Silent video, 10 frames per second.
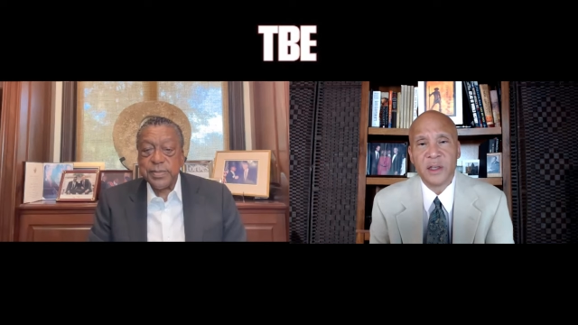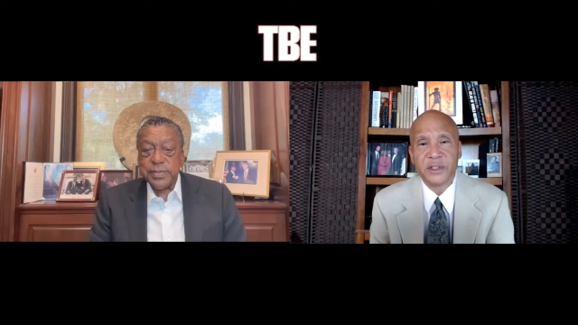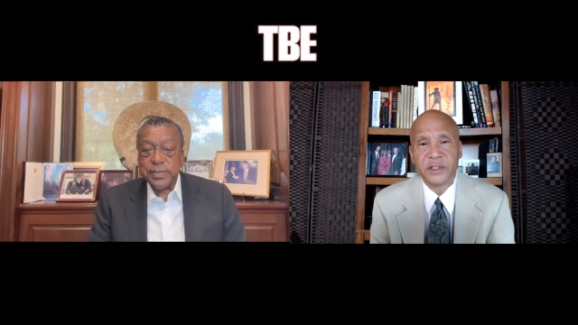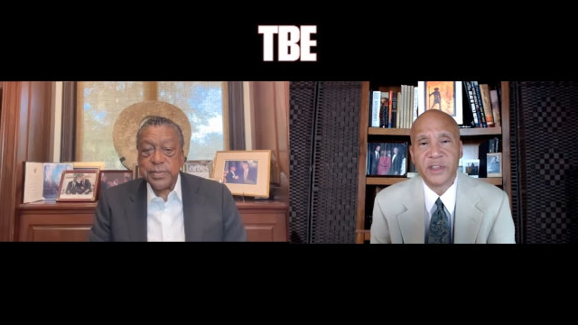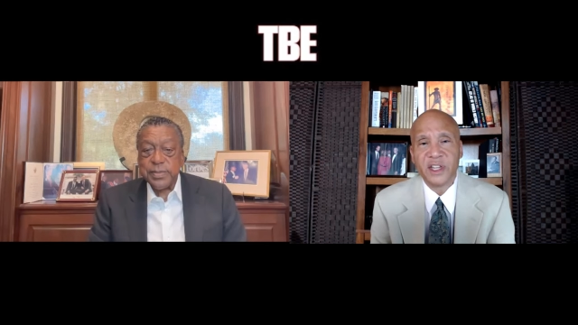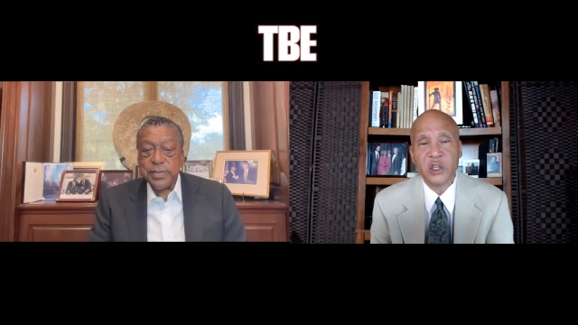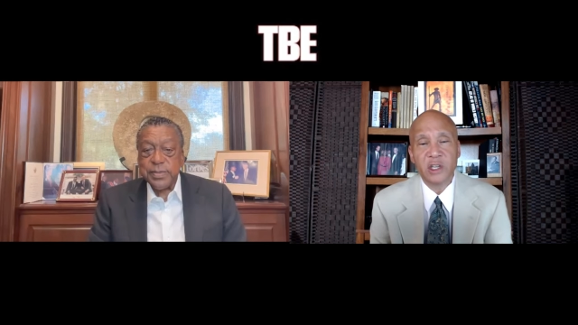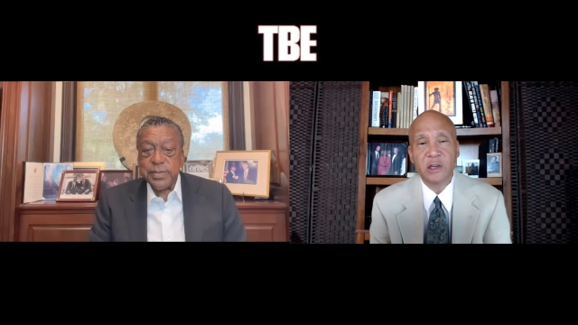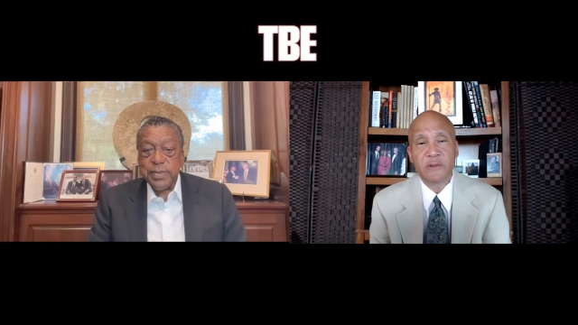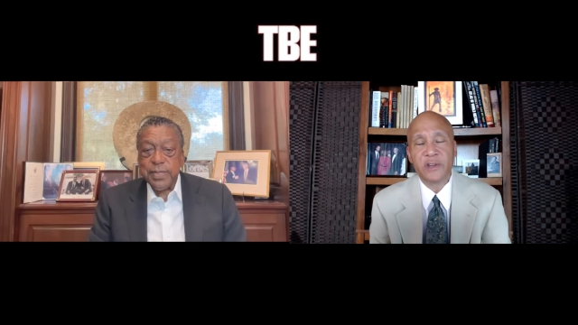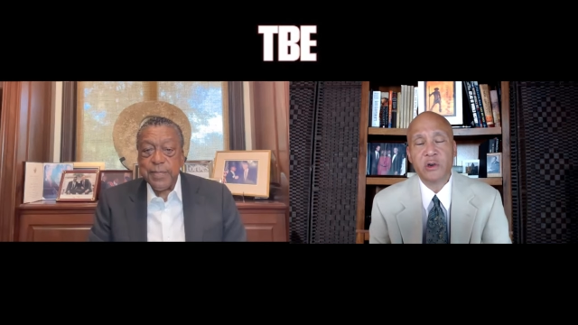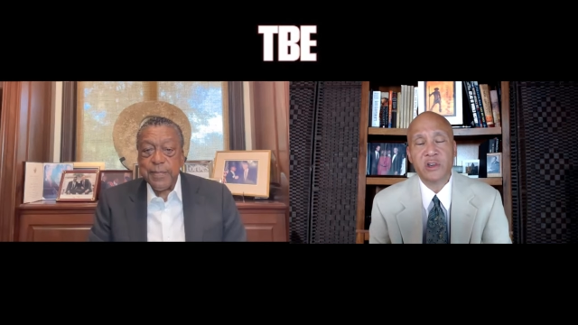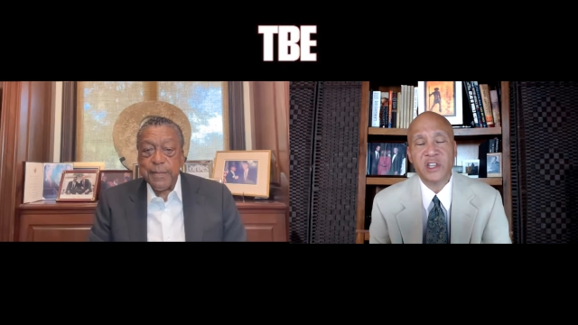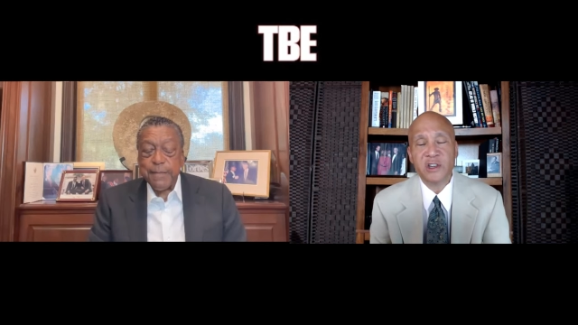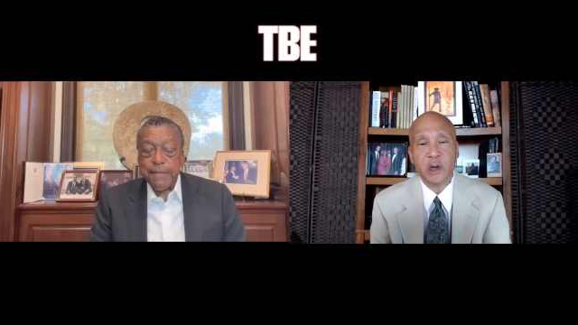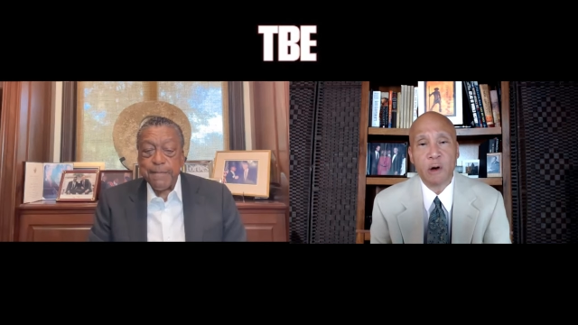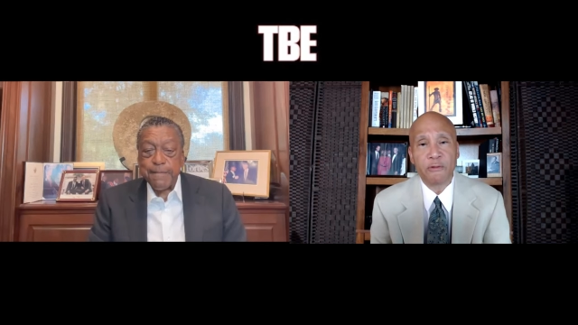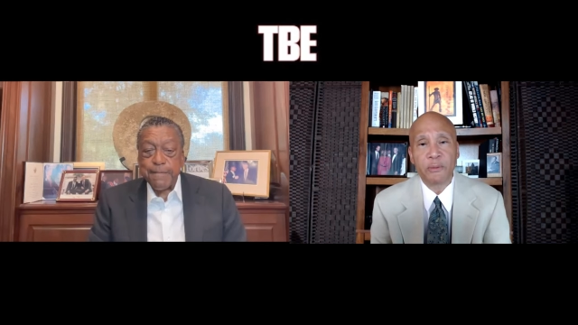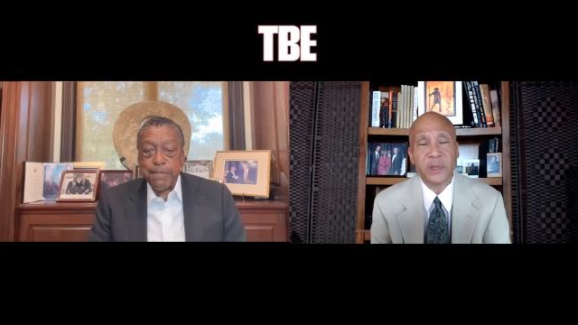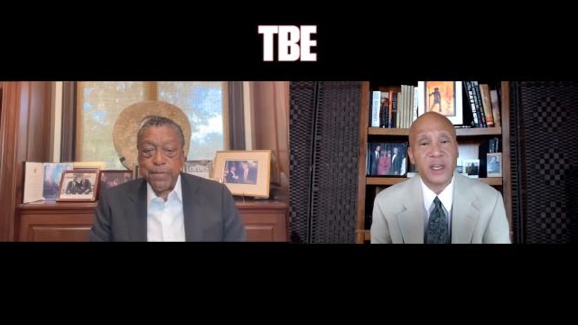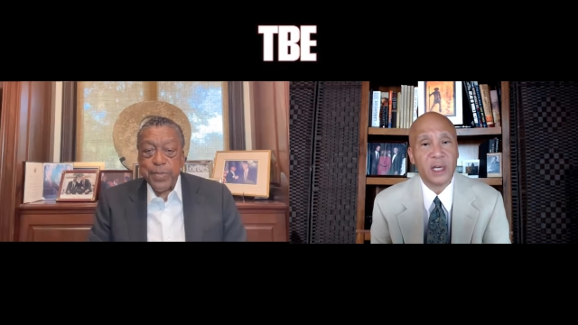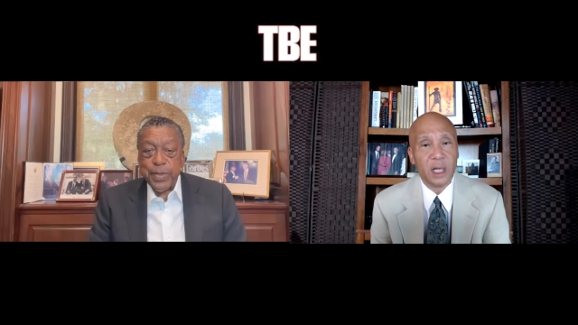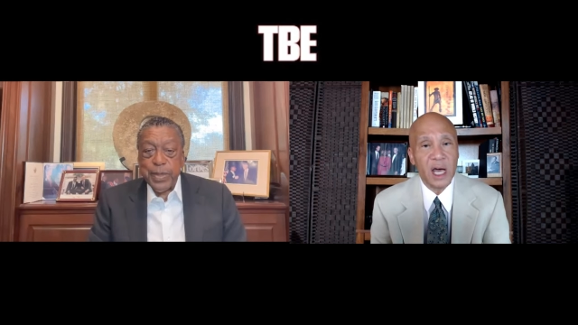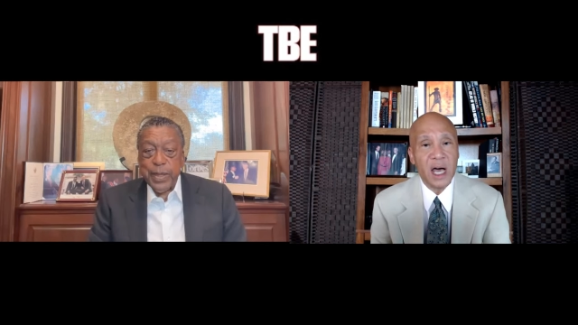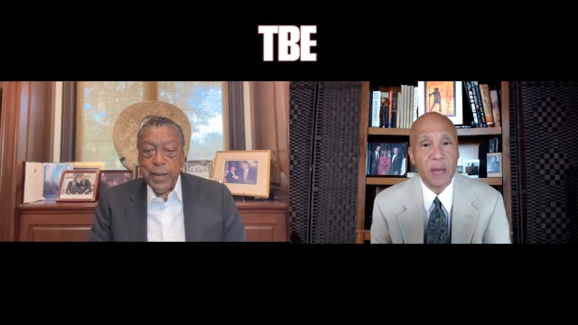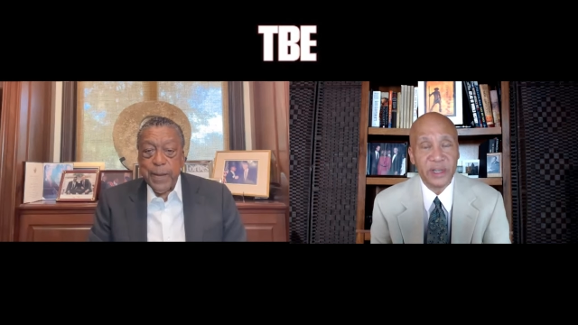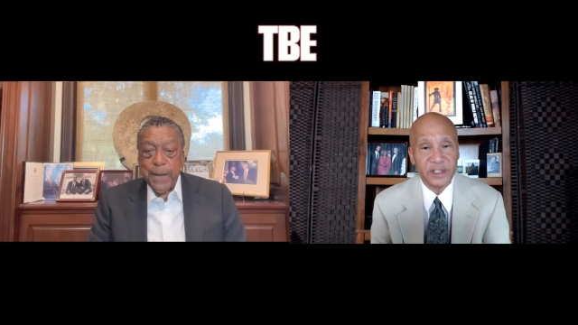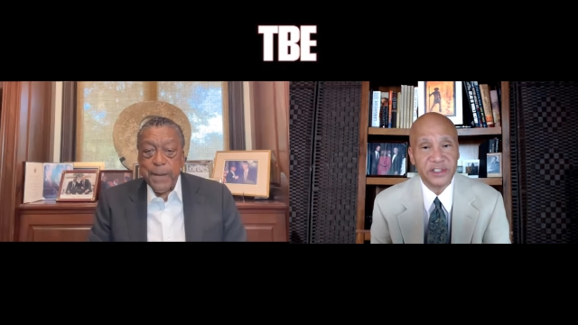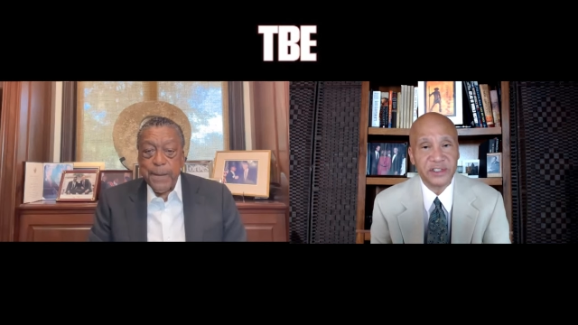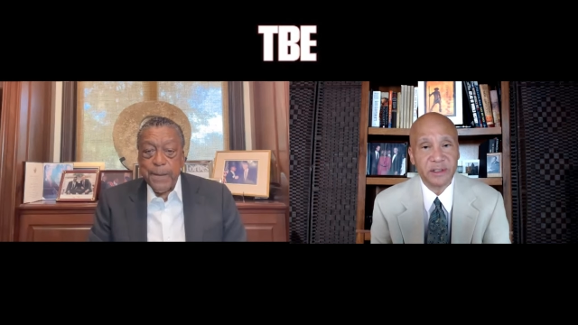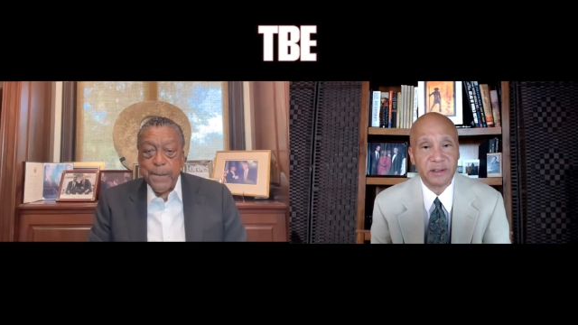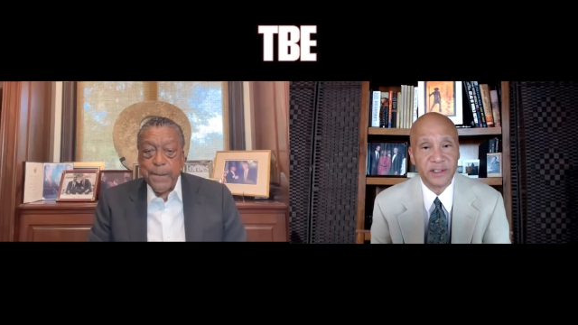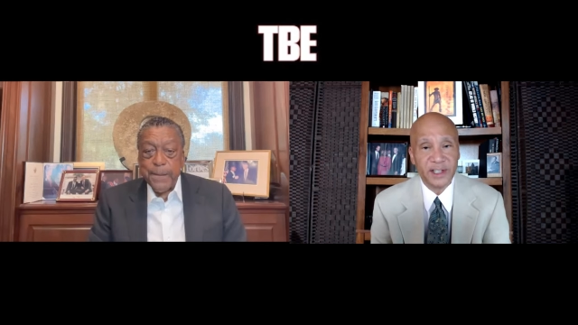Speaker 1: So then you, you you you go from being a lobbyist